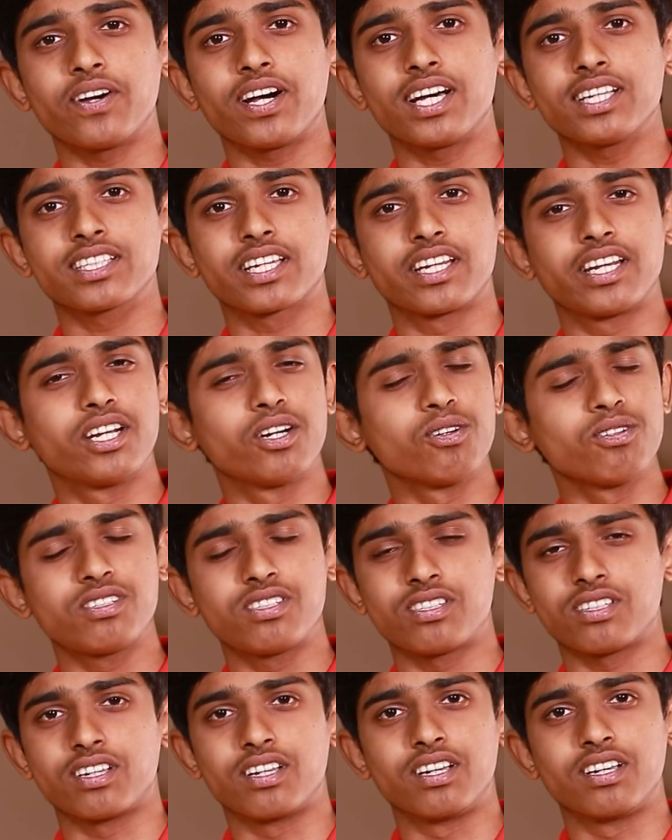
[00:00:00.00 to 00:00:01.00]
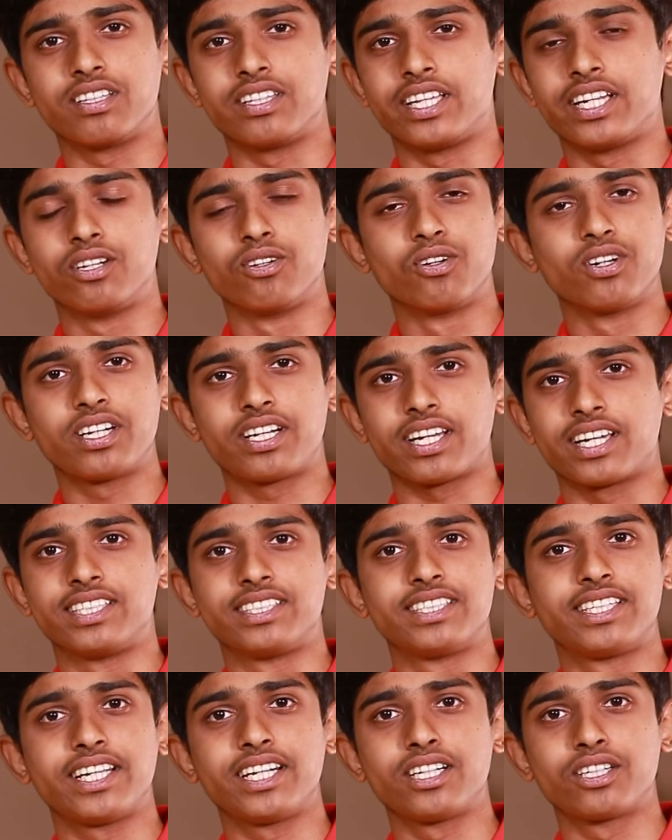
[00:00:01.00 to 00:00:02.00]
to ask any doubts, they don't
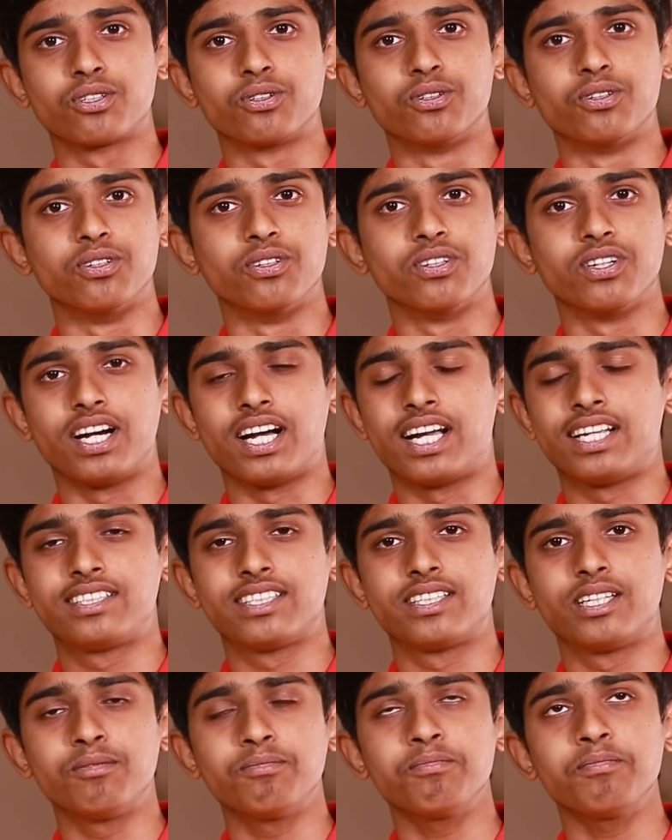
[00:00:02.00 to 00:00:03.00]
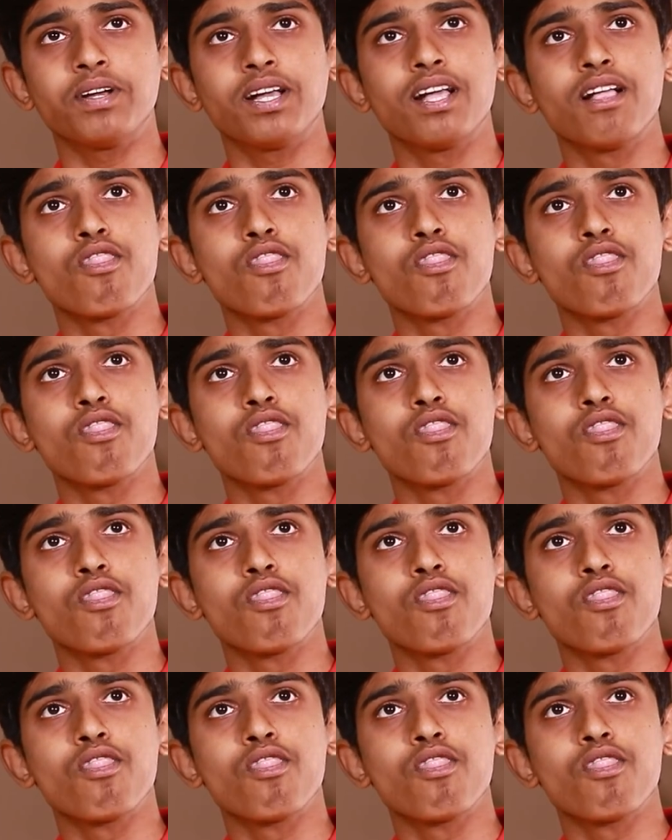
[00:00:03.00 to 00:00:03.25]
hesitate to answer them.